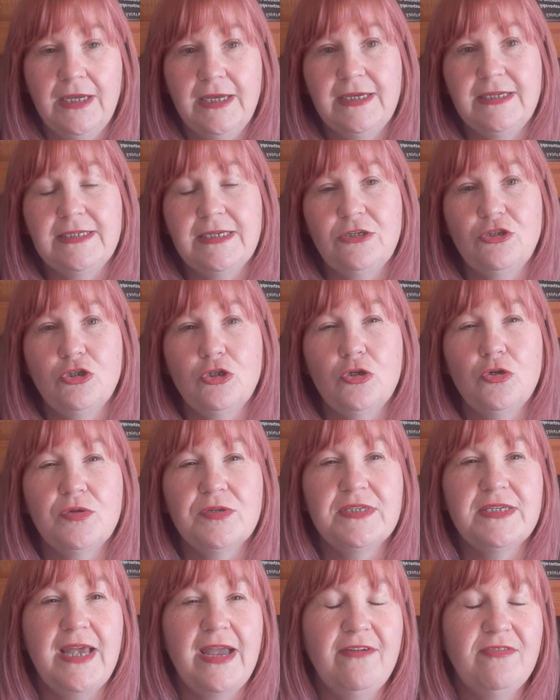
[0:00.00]
Essential Oil
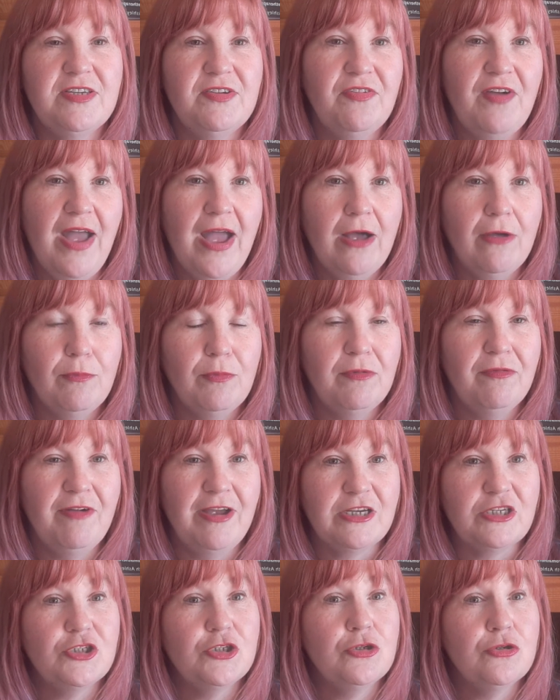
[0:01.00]
Safety for Health
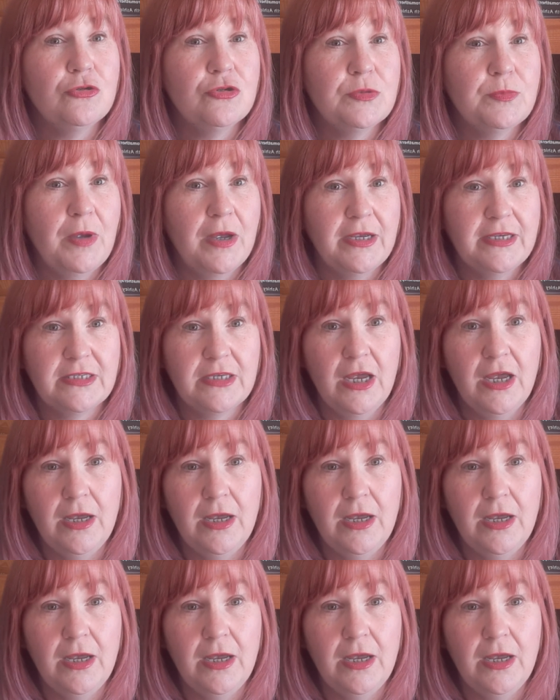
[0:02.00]
Professionals by